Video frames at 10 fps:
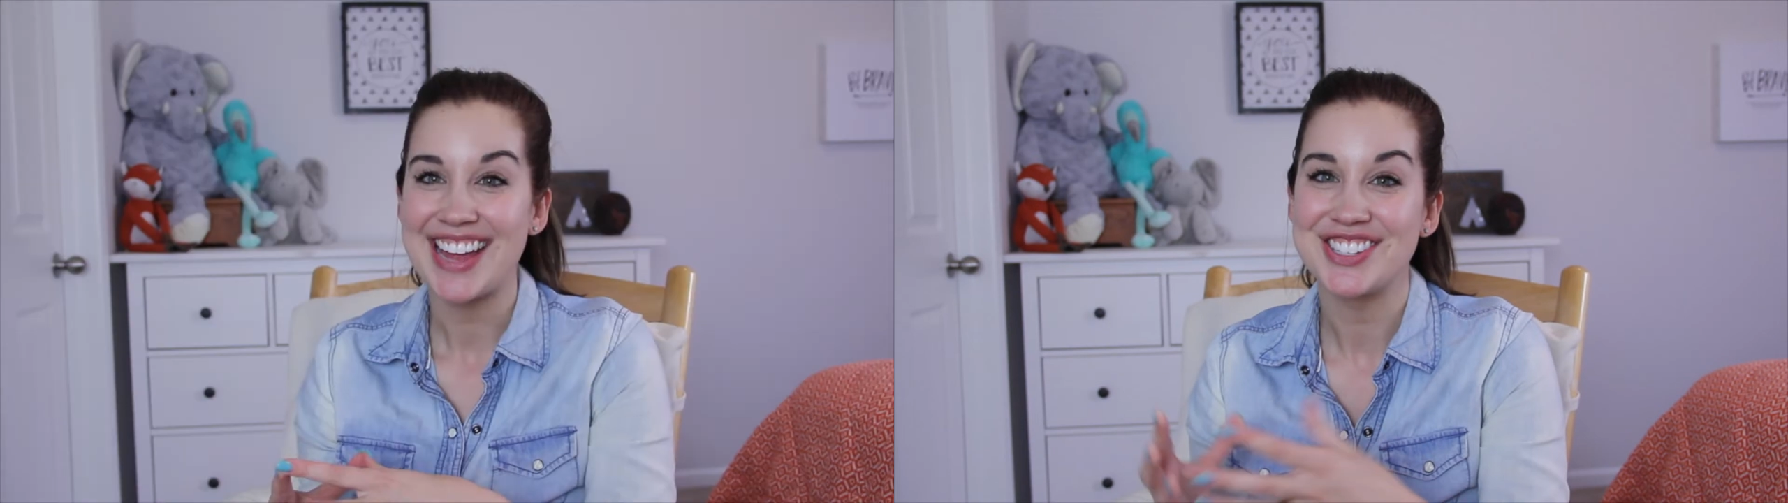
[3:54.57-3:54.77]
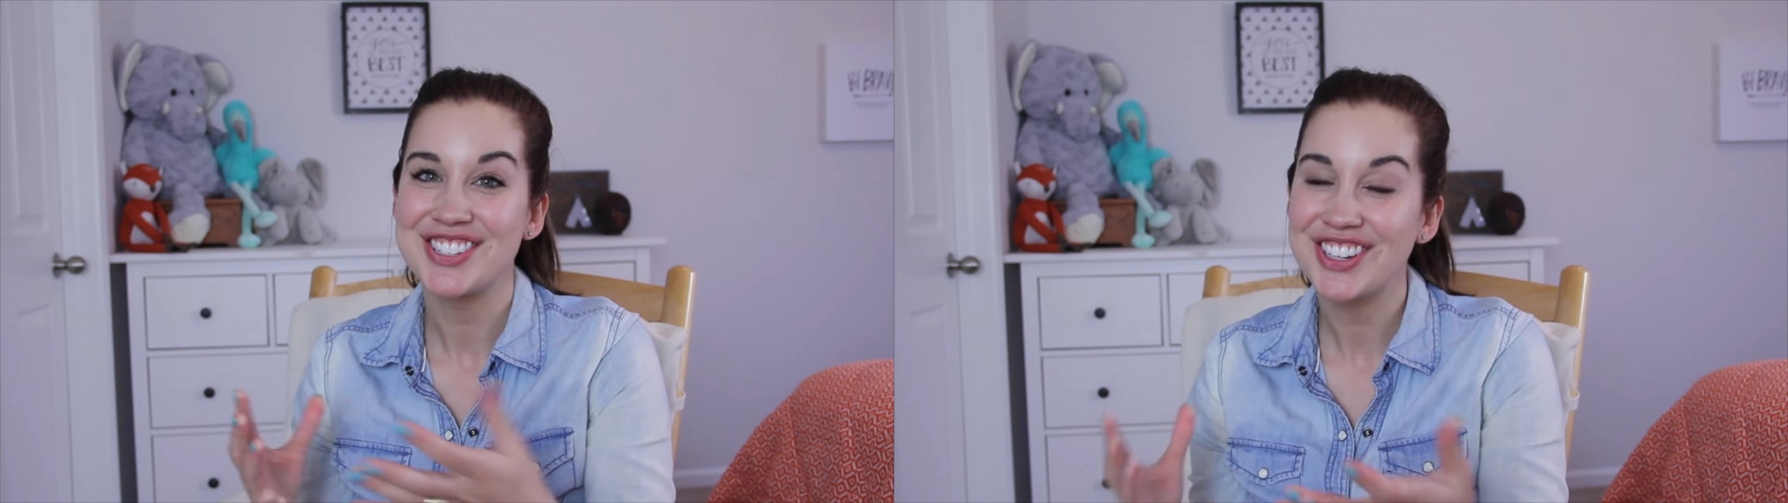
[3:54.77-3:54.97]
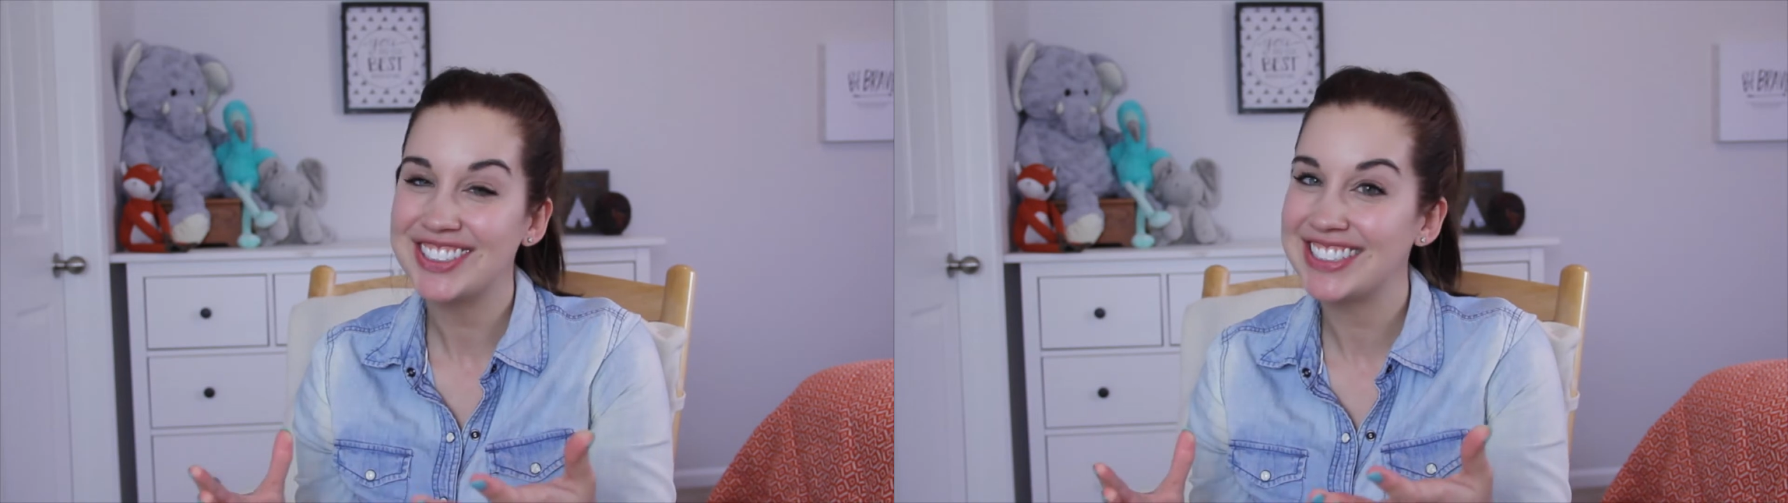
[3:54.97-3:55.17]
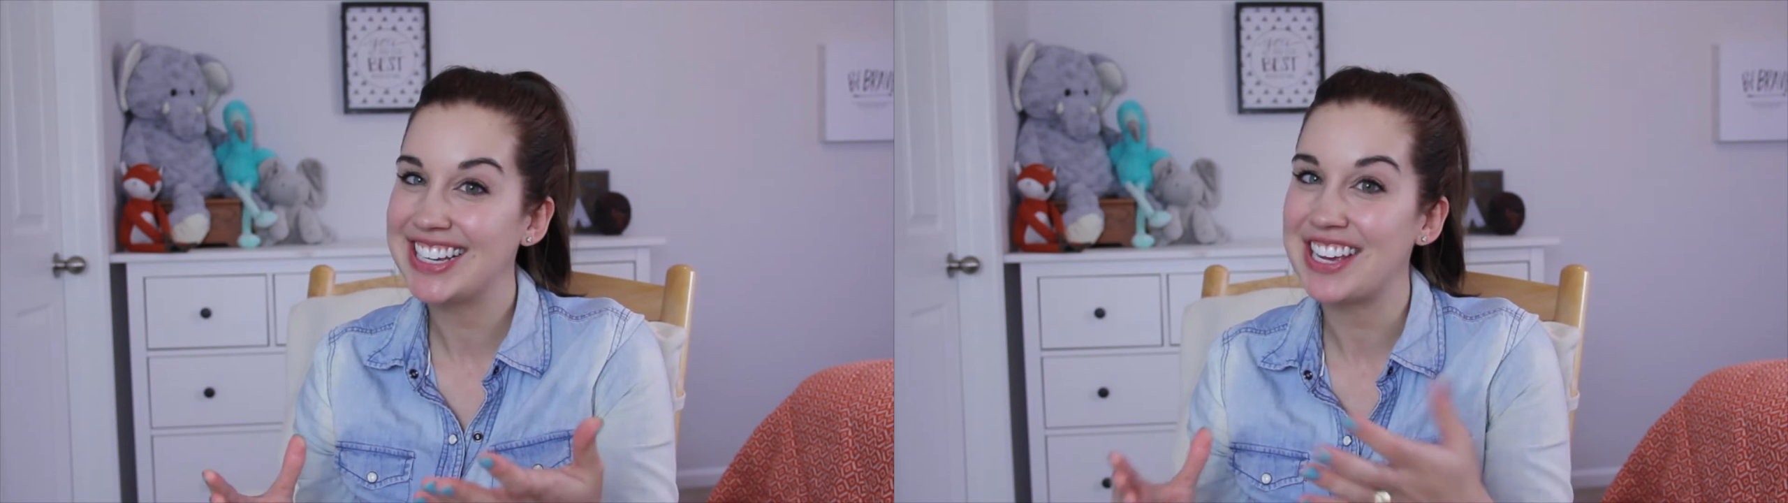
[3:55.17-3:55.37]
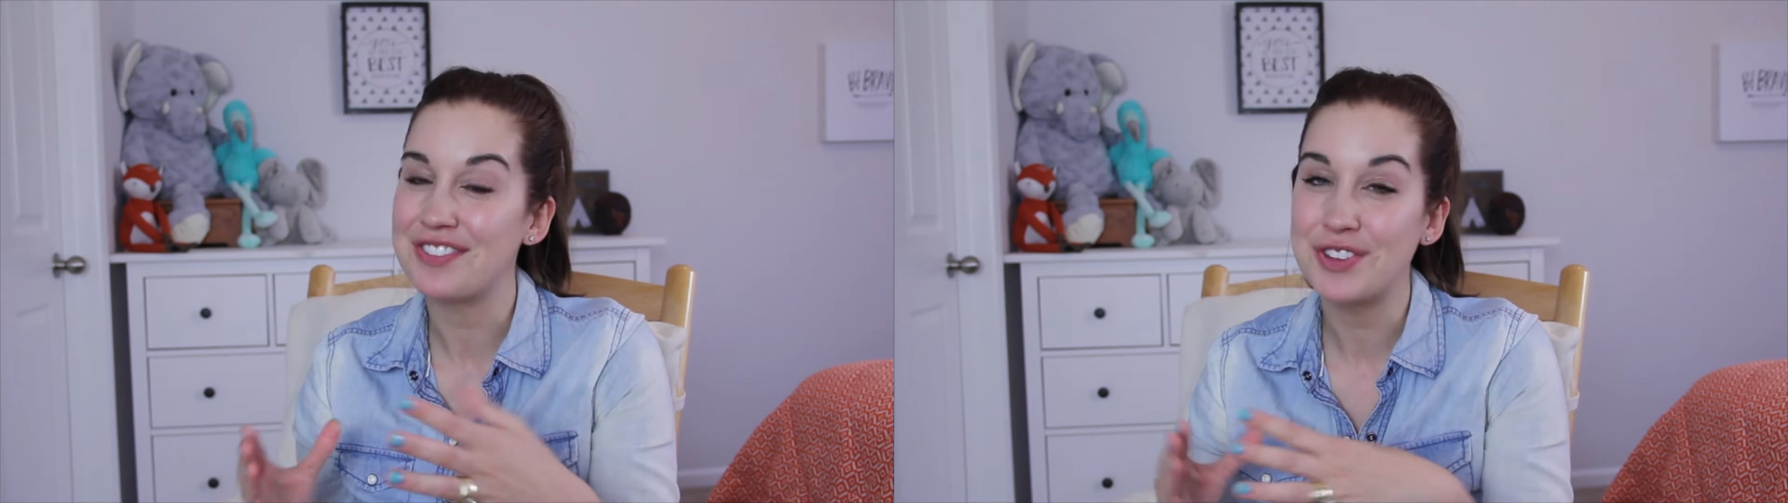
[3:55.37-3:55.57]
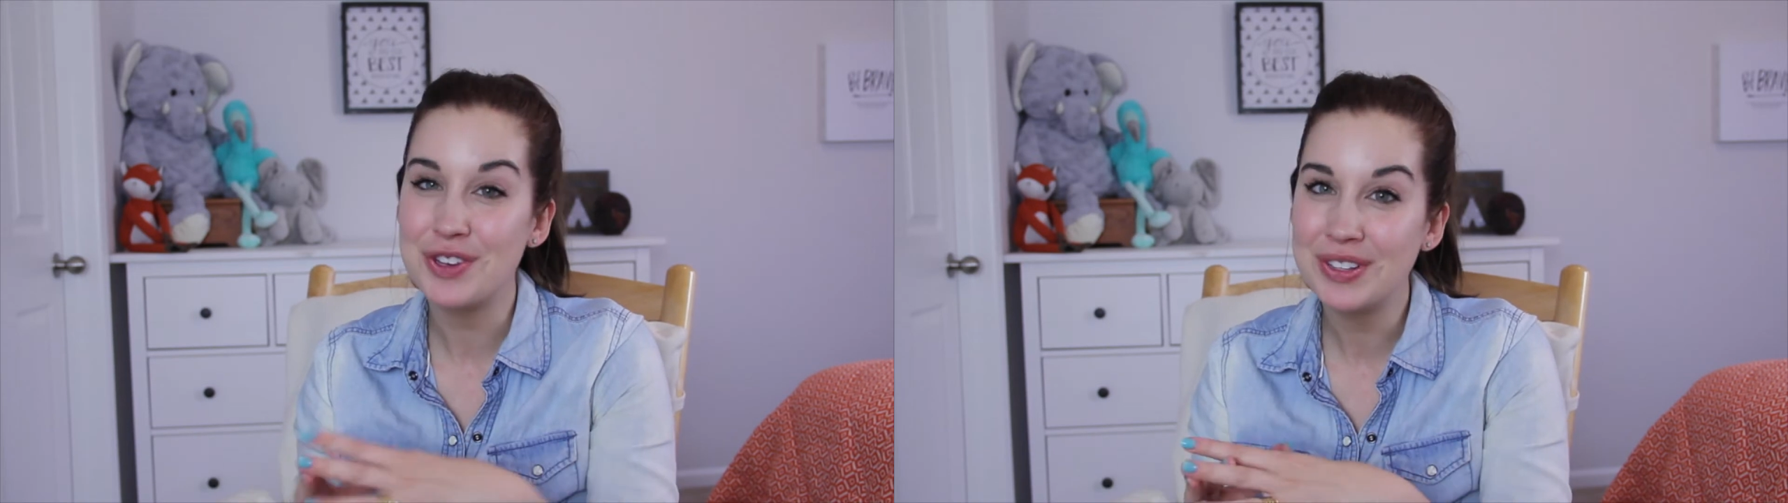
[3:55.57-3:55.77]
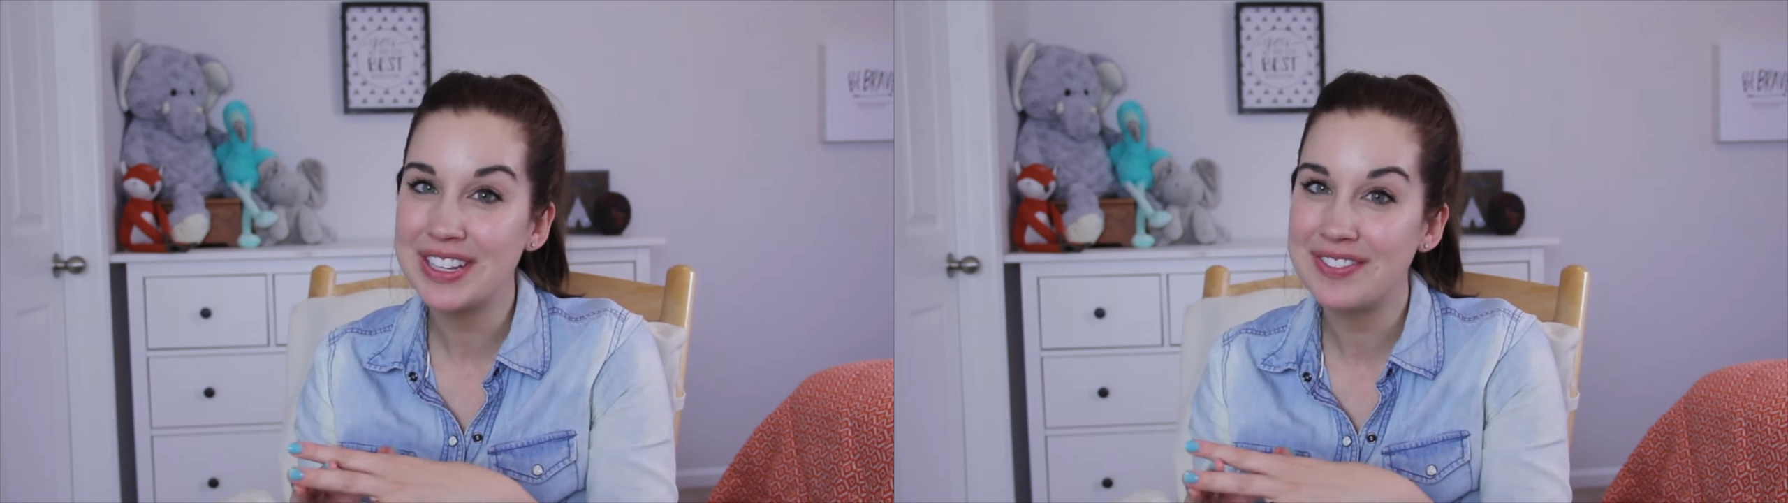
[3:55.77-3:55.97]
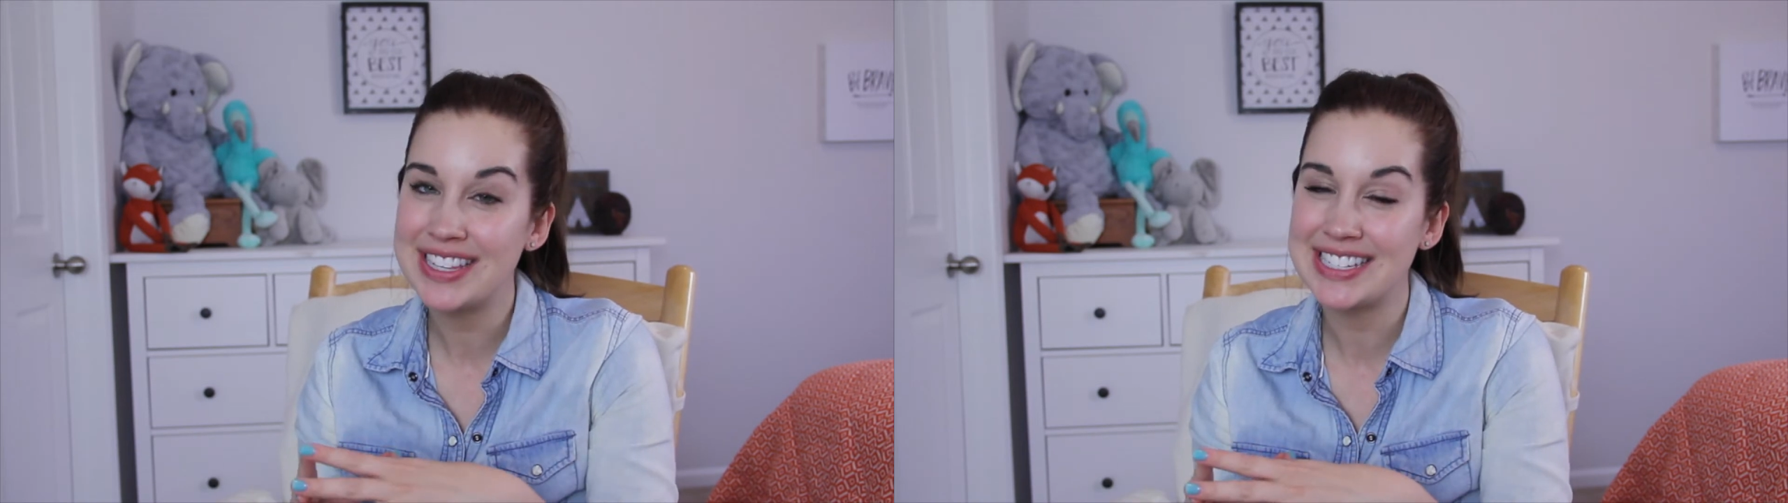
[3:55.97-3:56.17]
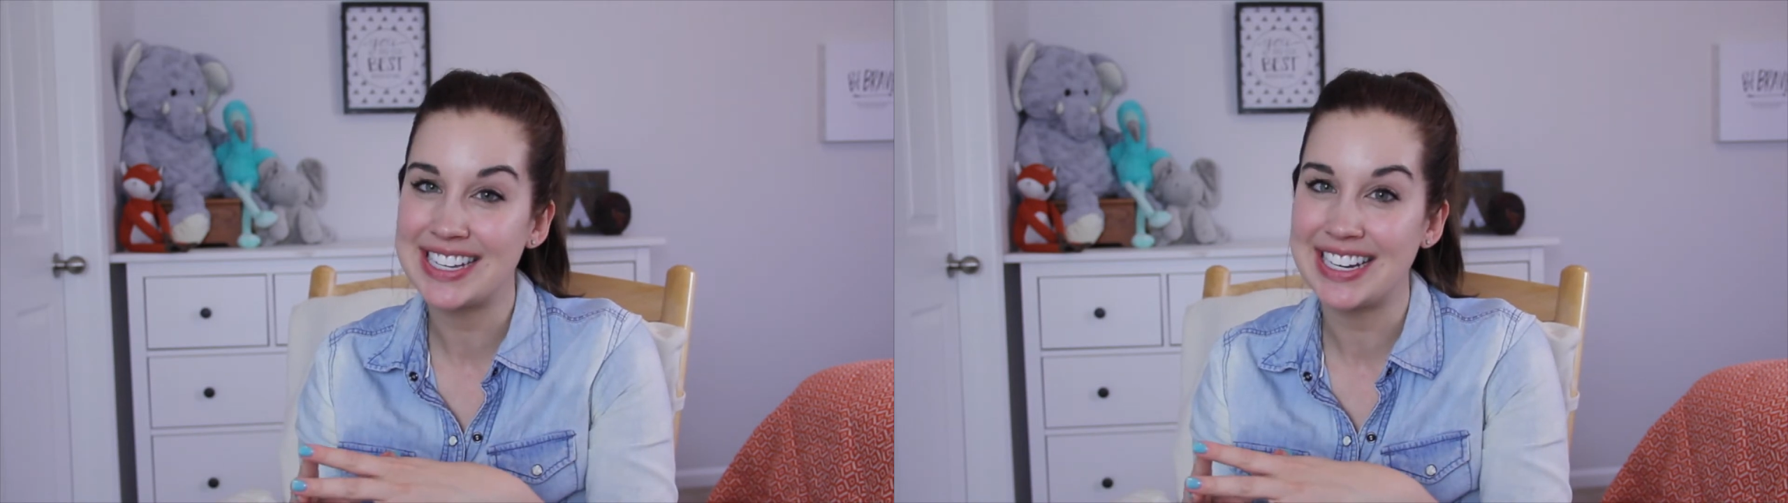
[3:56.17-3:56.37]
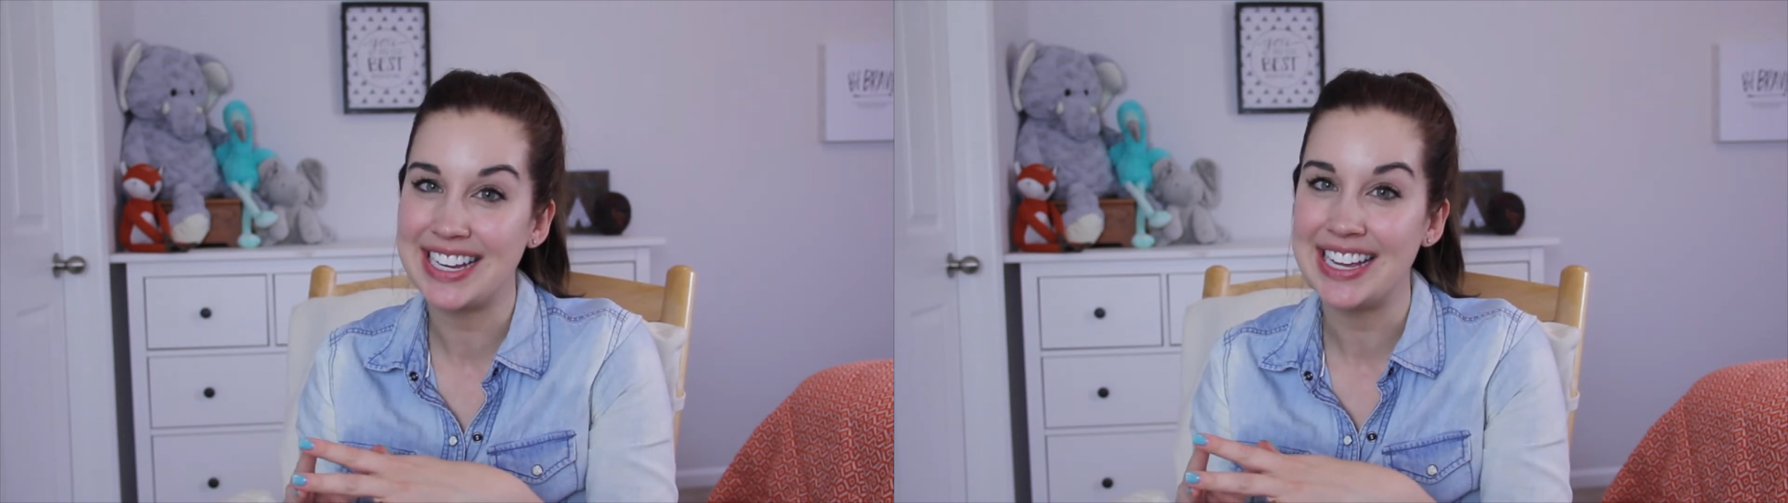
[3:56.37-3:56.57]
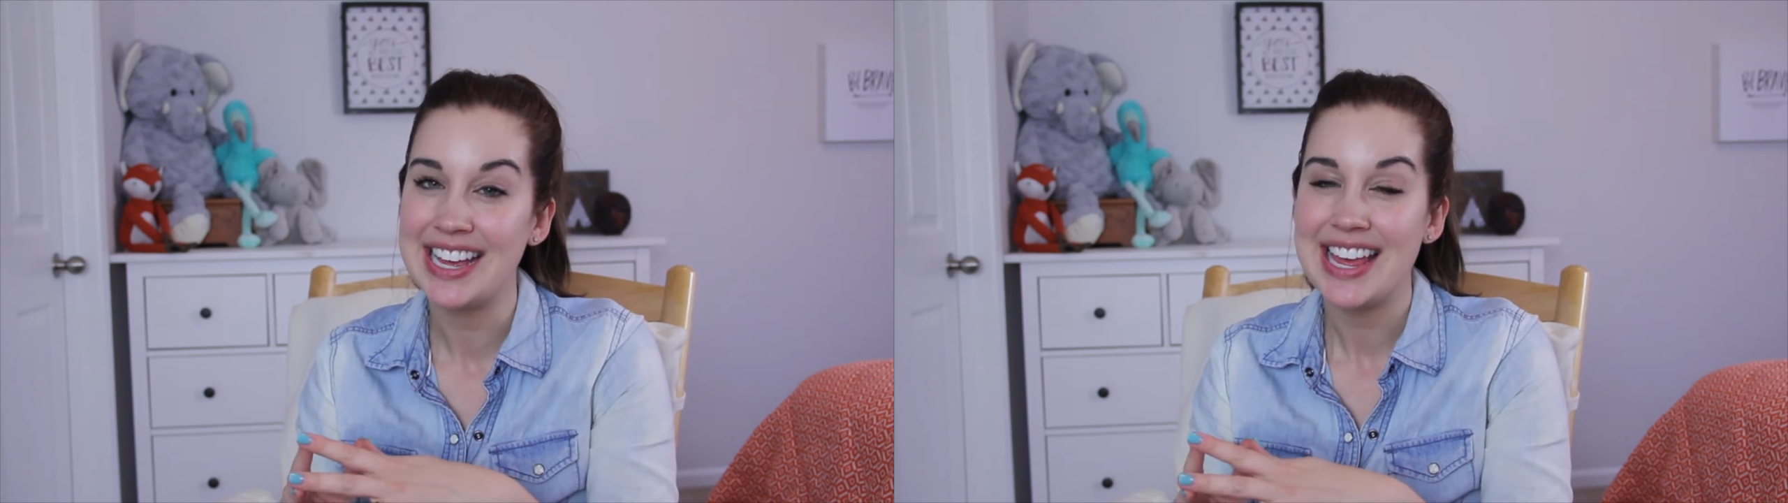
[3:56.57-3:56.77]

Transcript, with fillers: And certainly if you live in the city,